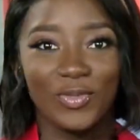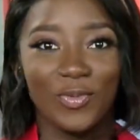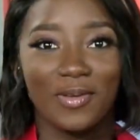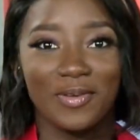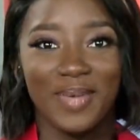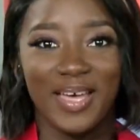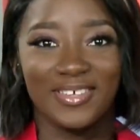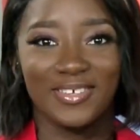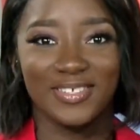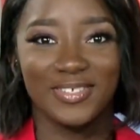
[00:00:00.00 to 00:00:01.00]
welcome
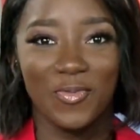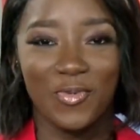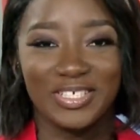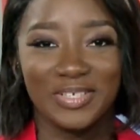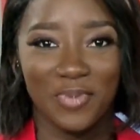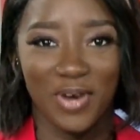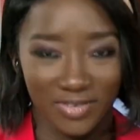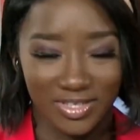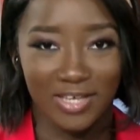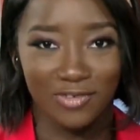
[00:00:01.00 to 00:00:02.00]
back. You're still watching
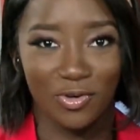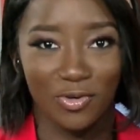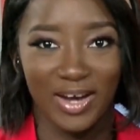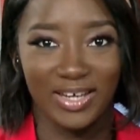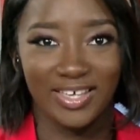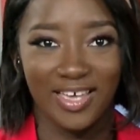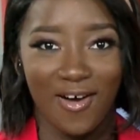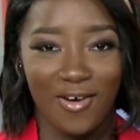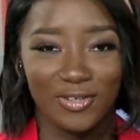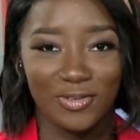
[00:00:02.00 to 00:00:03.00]
Breakfast Central right
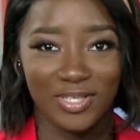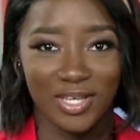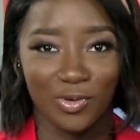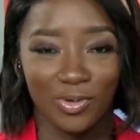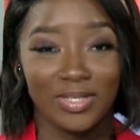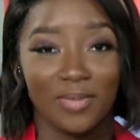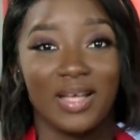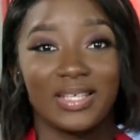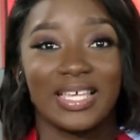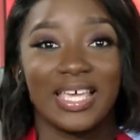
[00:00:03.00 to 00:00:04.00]
here on News Central and it's
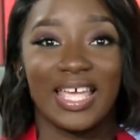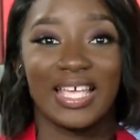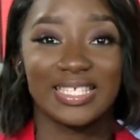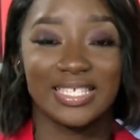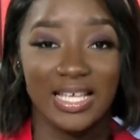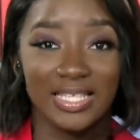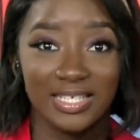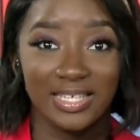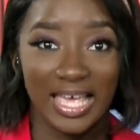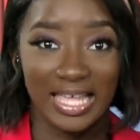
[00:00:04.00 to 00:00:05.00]
about to get
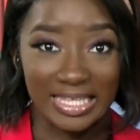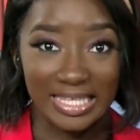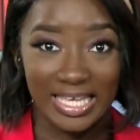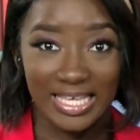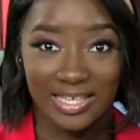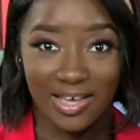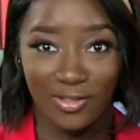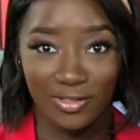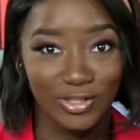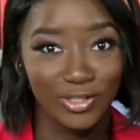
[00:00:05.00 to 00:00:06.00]
exciting and lit
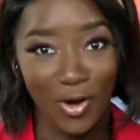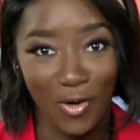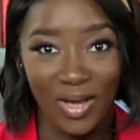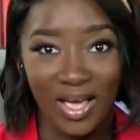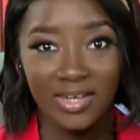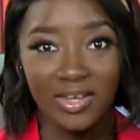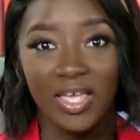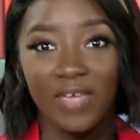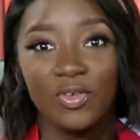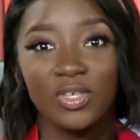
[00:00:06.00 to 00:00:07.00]
on the show. Now,
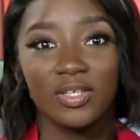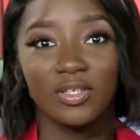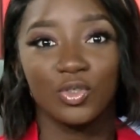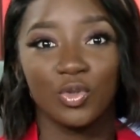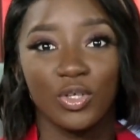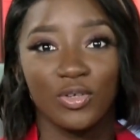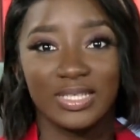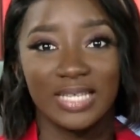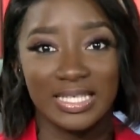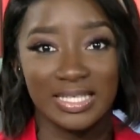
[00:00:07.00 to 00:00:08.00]
if you're still enjoying your
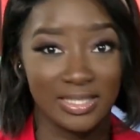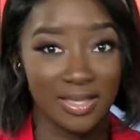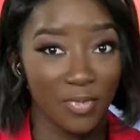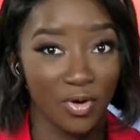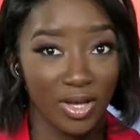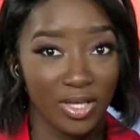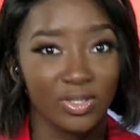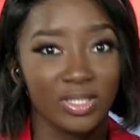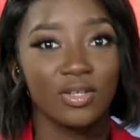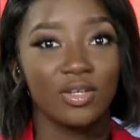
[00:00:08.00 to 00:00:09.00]
dirty December and
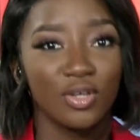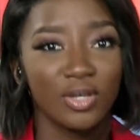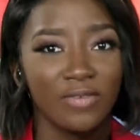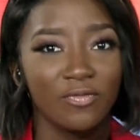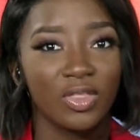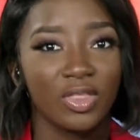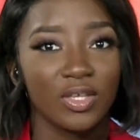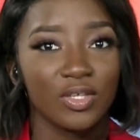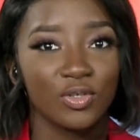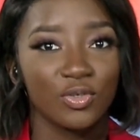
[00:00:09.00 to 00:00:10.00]
you're still looking for
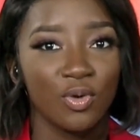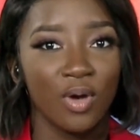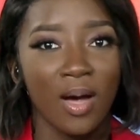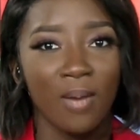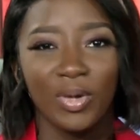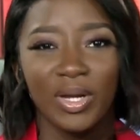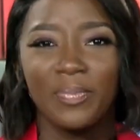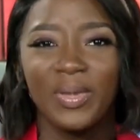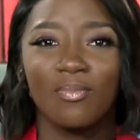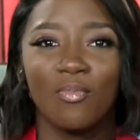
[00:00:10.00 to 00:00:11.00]
things to do, but a
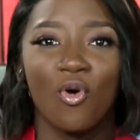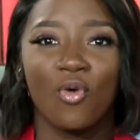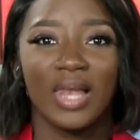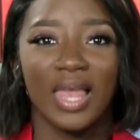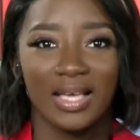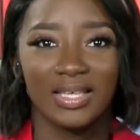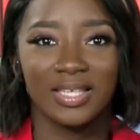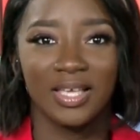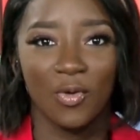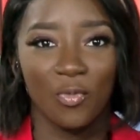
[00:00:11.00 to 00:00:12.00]
bit more
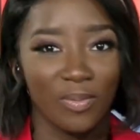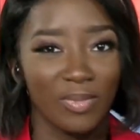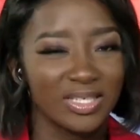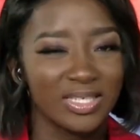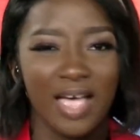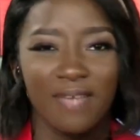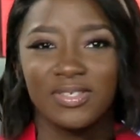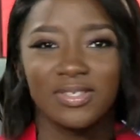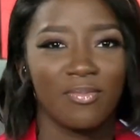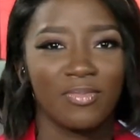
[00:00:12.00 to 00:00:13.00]
relaxed, we may just have
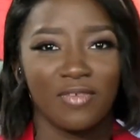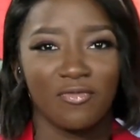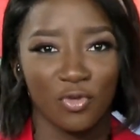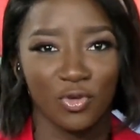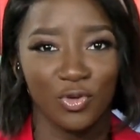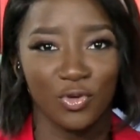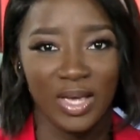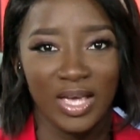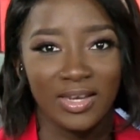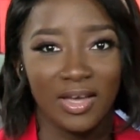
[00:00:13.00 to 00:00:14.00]
something for you.
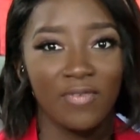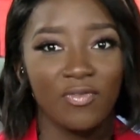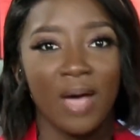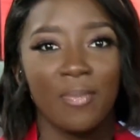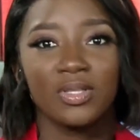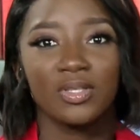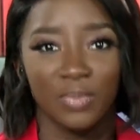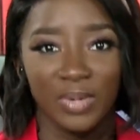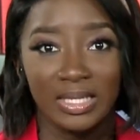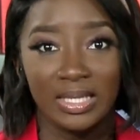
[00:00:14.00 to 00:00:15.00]
Now, if you happen
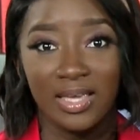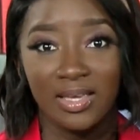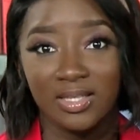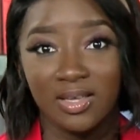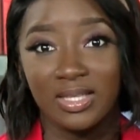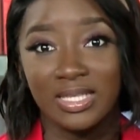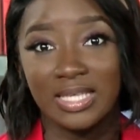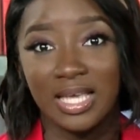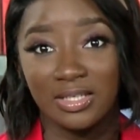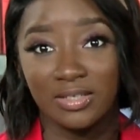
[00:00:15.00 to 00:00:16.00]
to be in Lagos on the
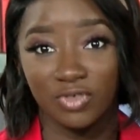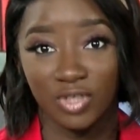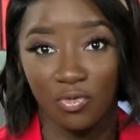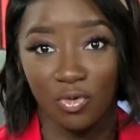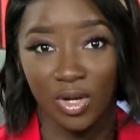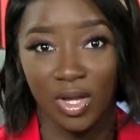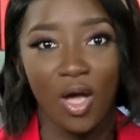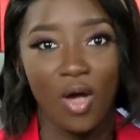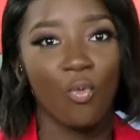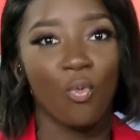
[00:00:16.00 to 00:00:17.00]
2nd of January,
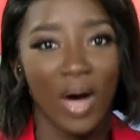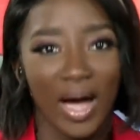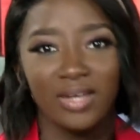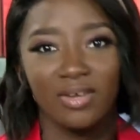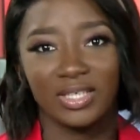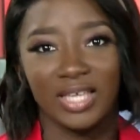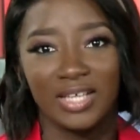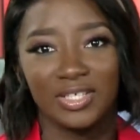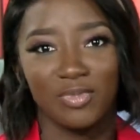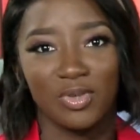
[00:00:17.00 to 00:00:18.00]
why not
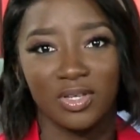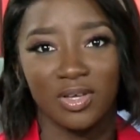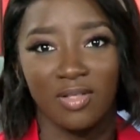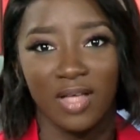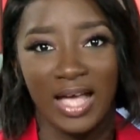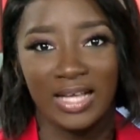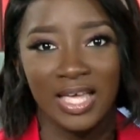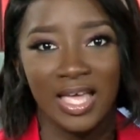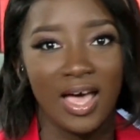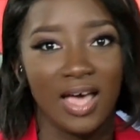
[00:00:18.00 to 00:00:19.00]
catch a musical
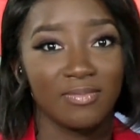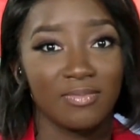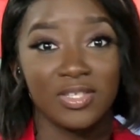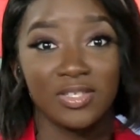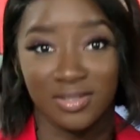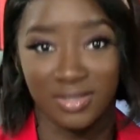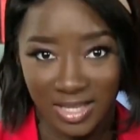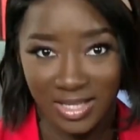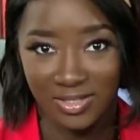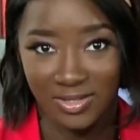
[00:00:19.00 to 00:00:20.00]
act at the Muson
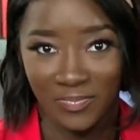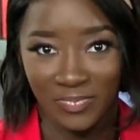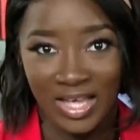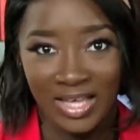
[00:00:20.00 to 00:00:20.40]
Center?